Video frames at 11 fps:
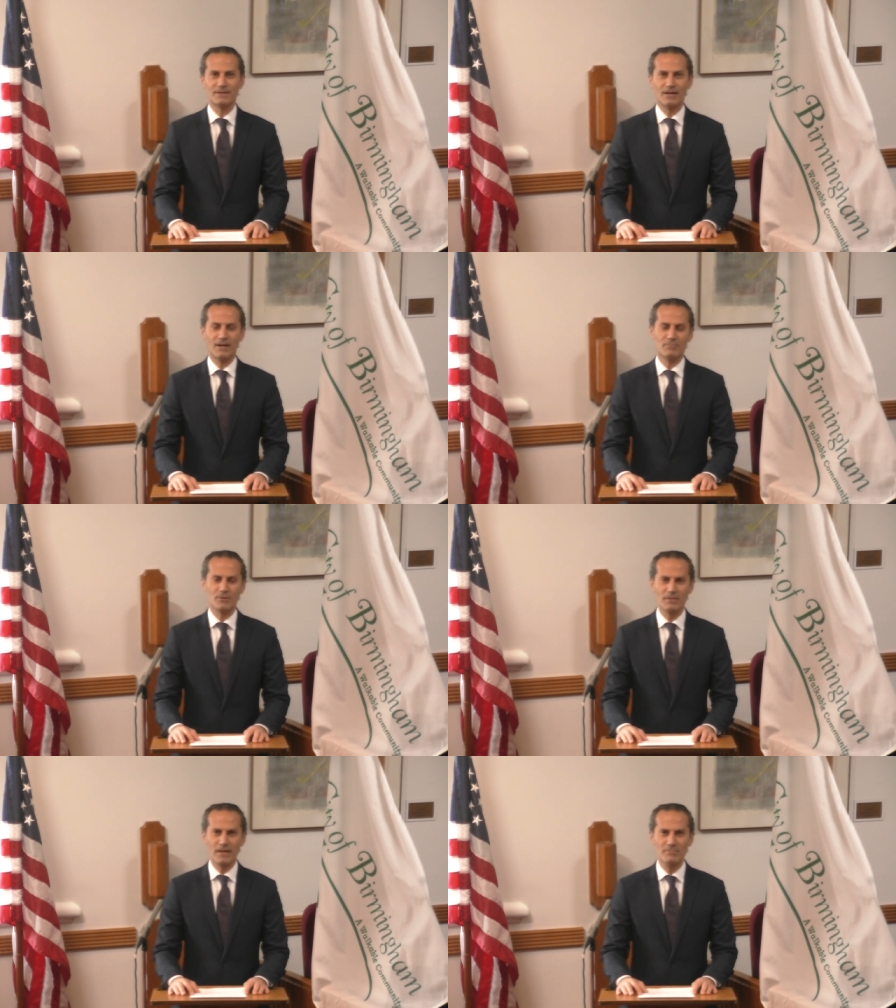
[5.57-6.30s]
I'm
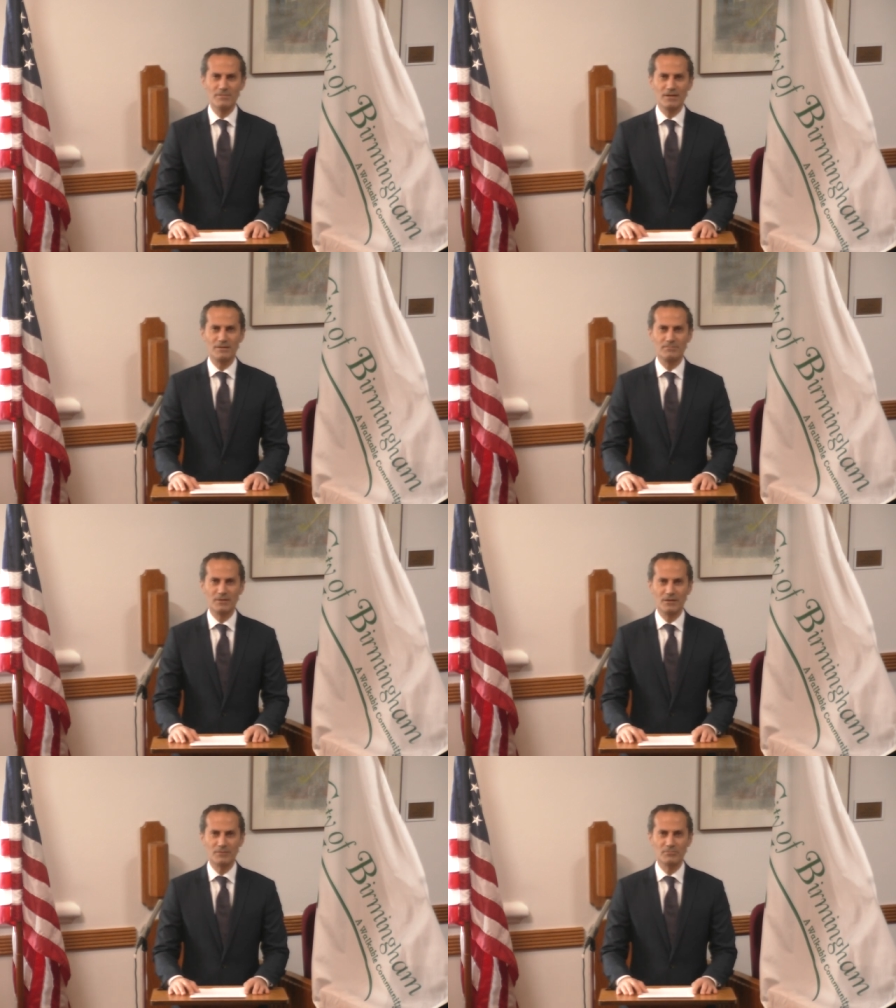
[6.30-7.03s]
Birmingham Mayor
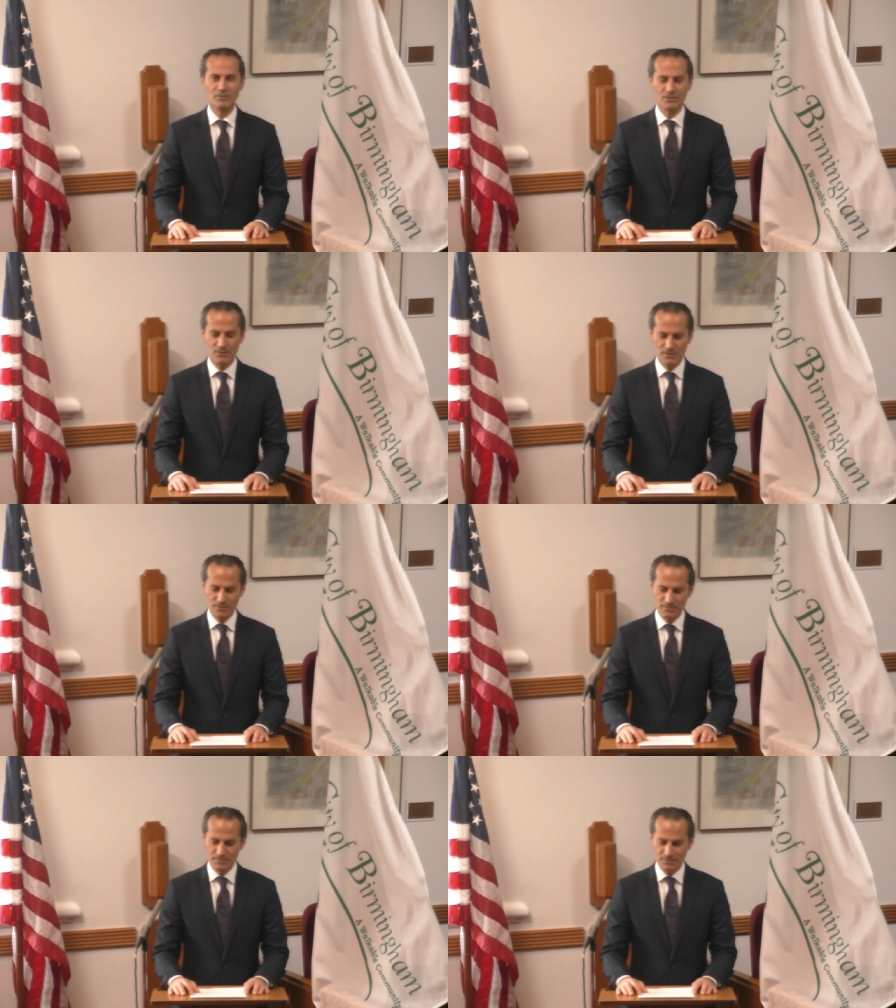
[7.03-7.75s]
Pierre
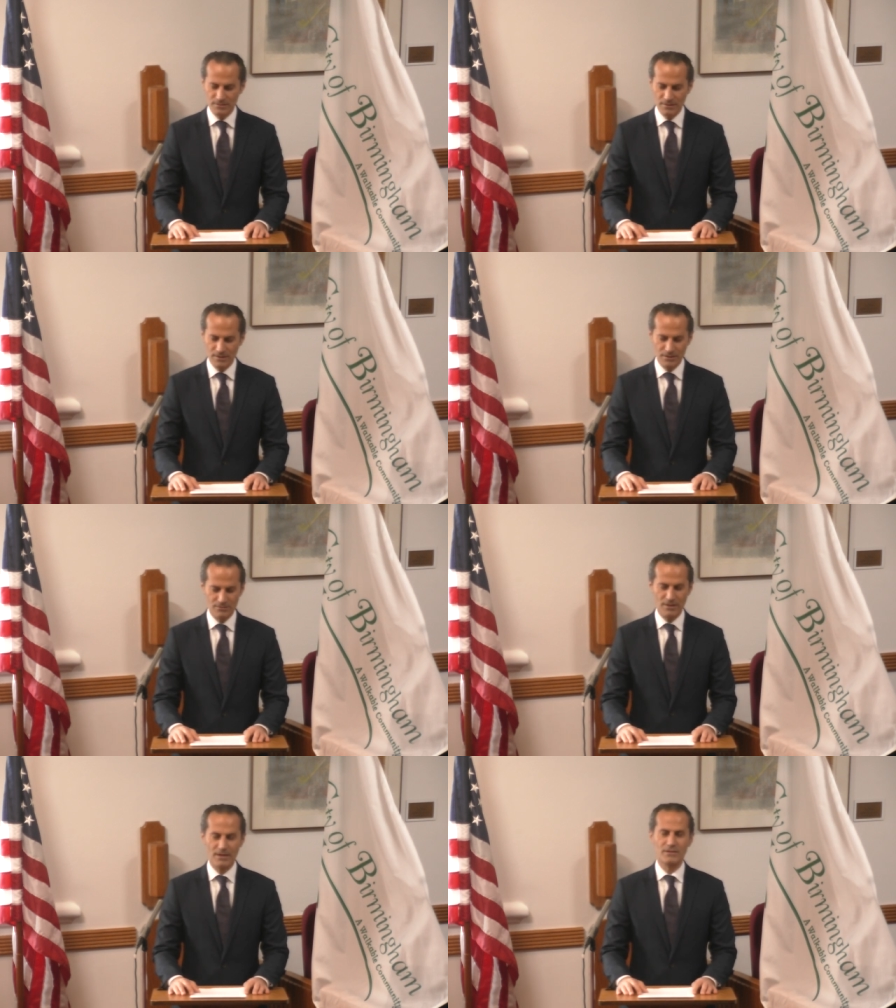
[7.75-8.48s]
Boutros, and
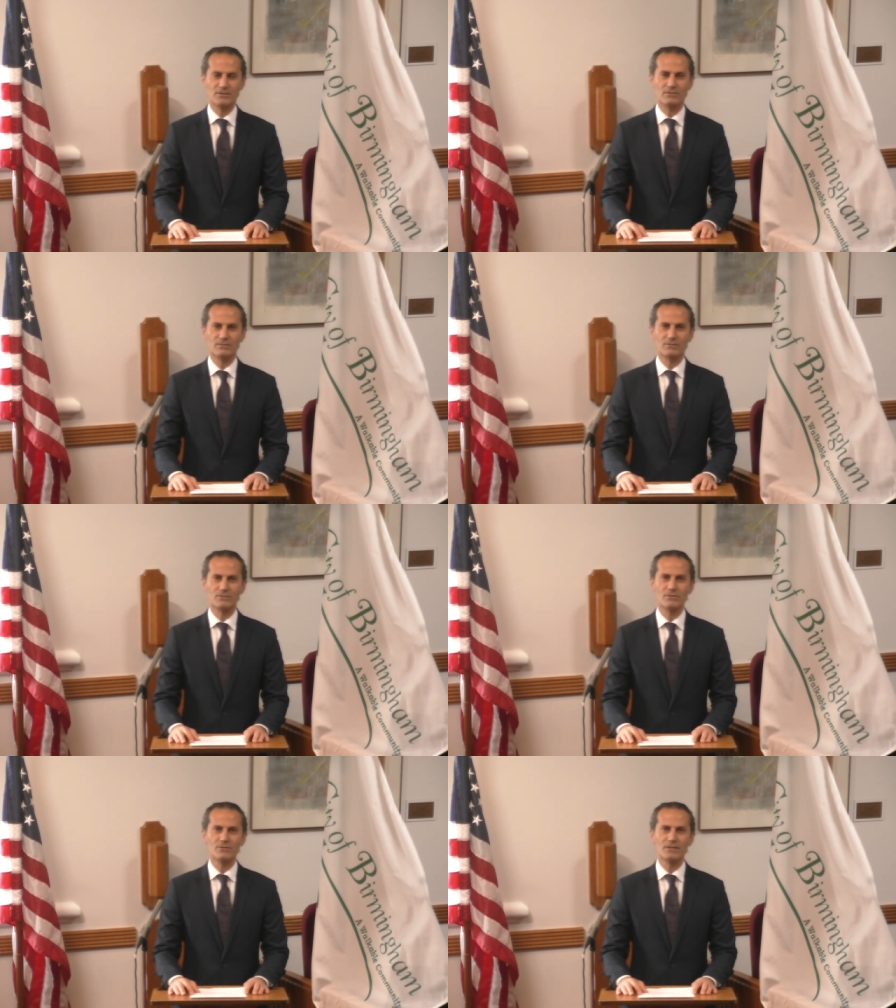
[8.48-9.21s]
today is
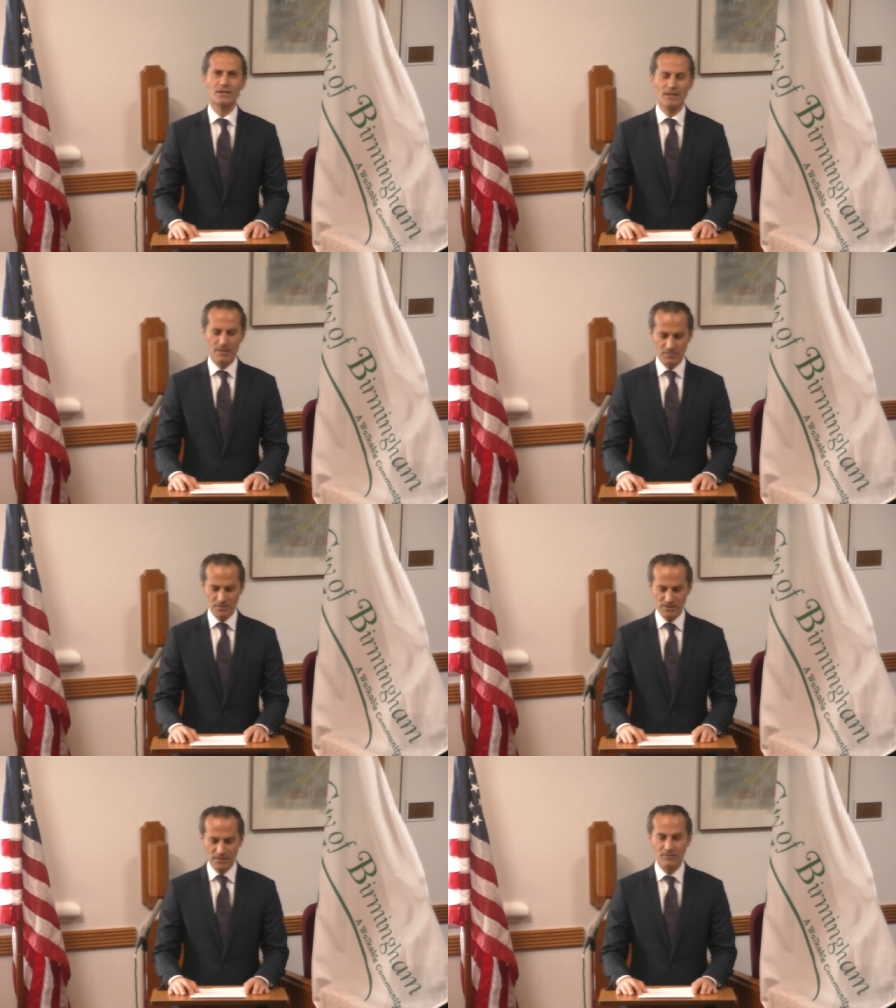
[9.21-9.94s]
Tuesday,
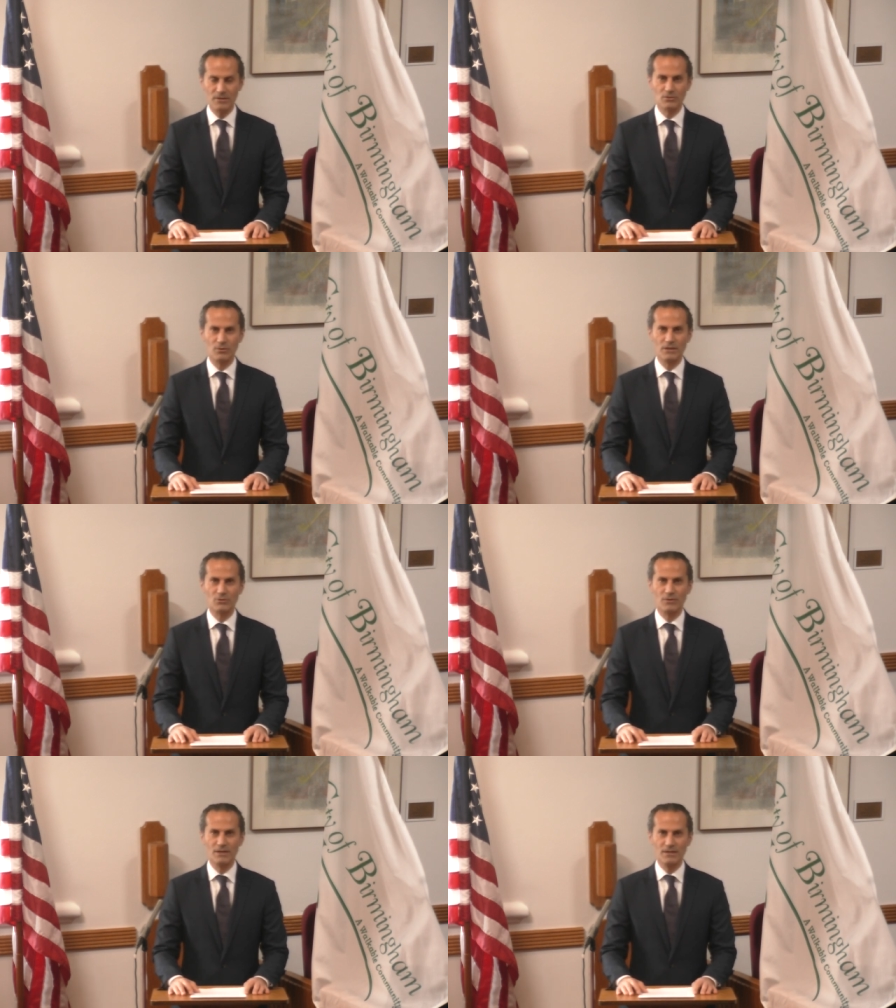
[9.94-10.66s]
April 7,
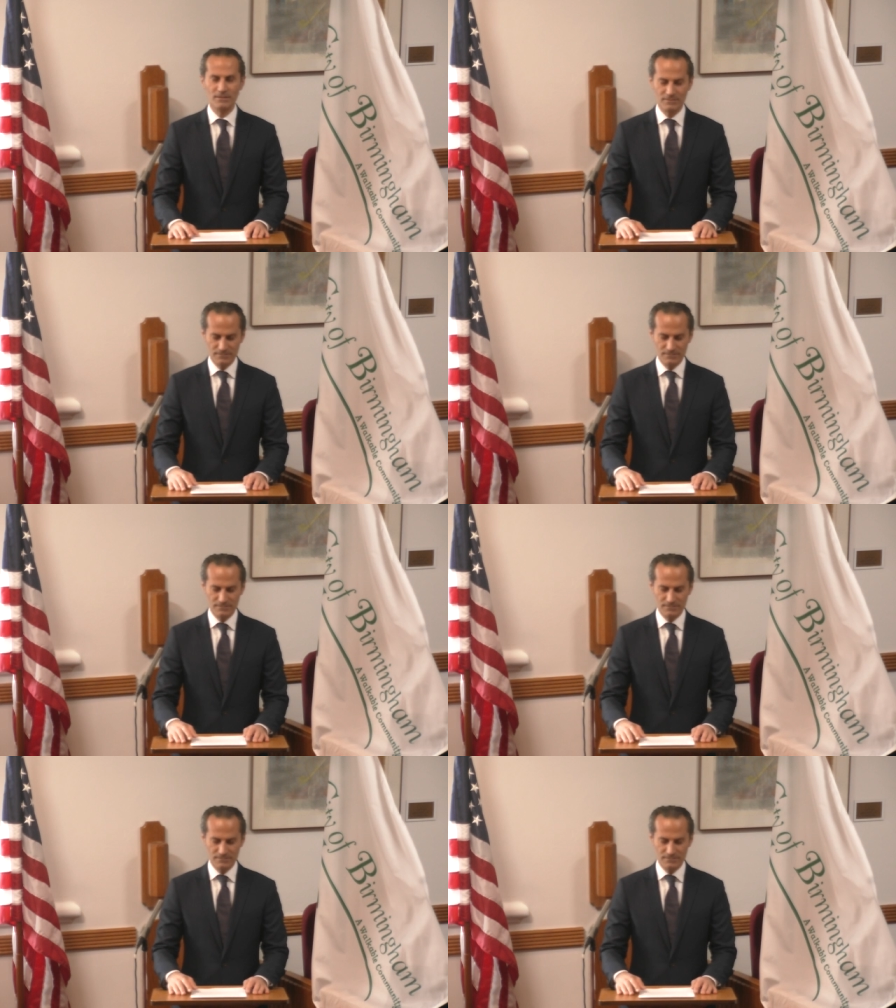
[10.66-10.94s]
2020.